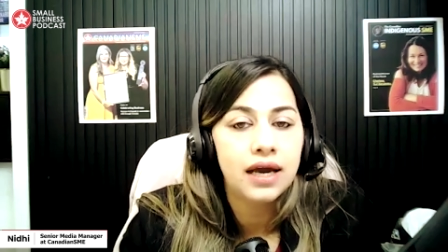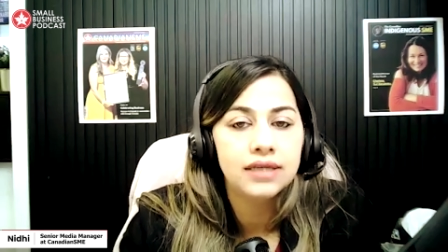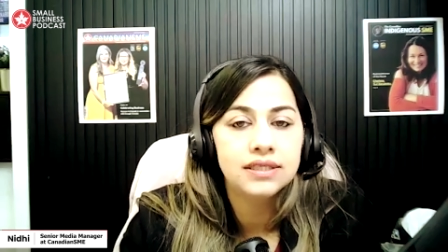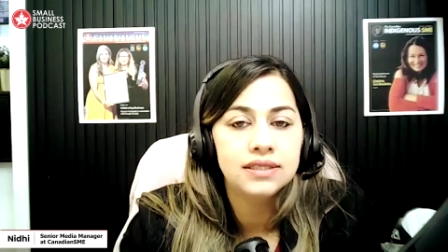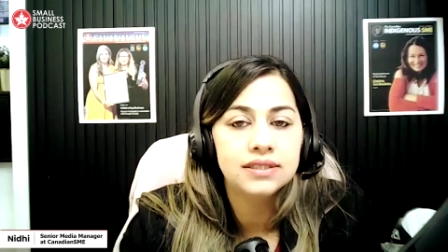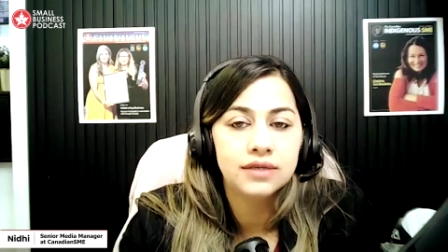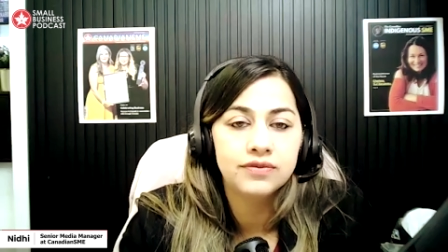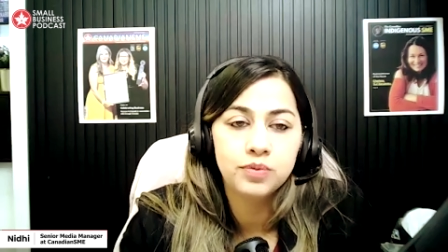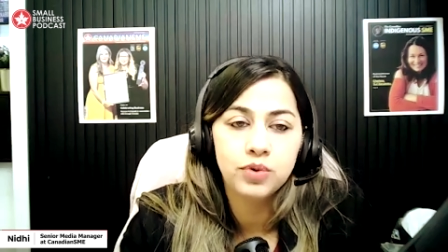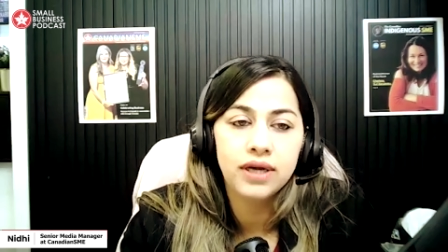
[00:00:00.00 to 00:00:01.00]
I T
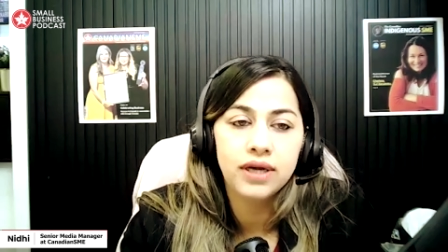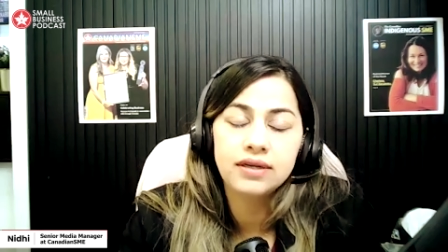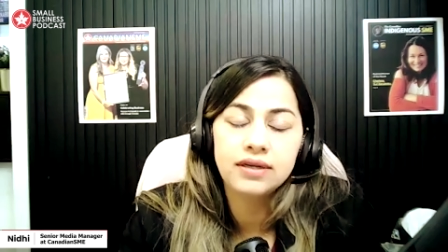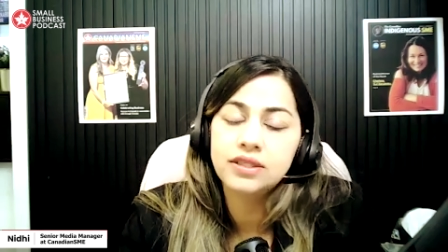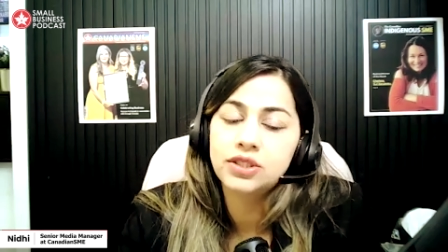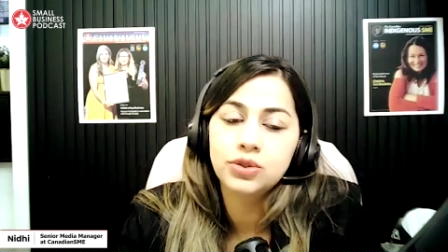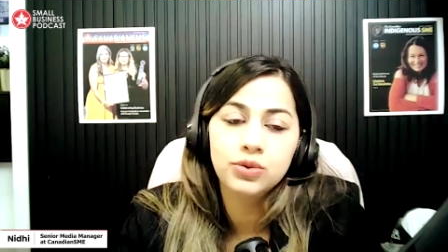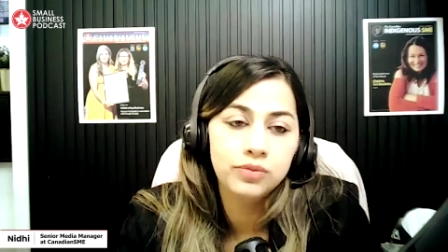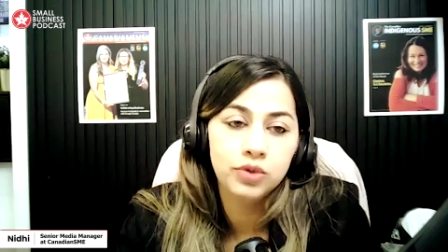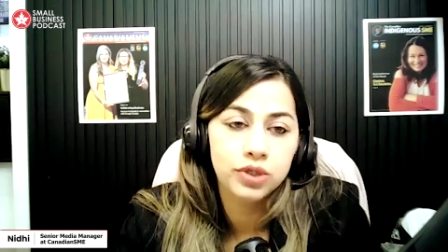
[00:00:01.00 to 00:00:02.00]
service provider is
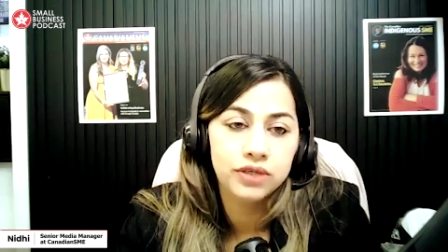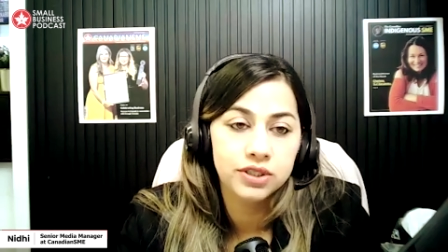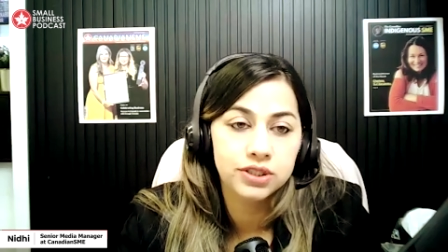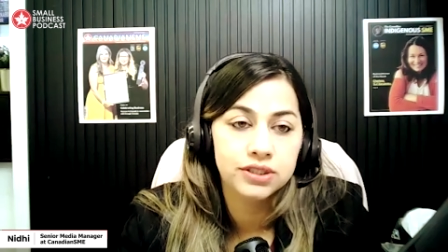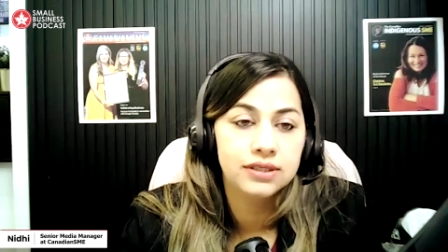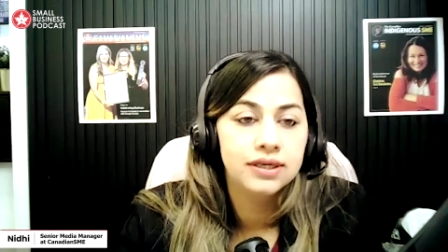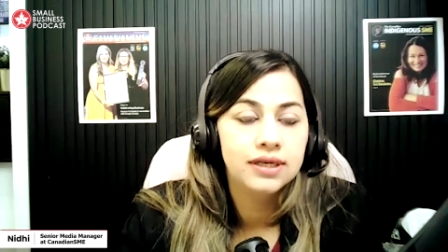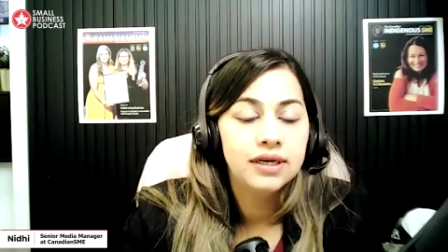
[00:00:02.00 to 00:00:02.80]
truly motivational.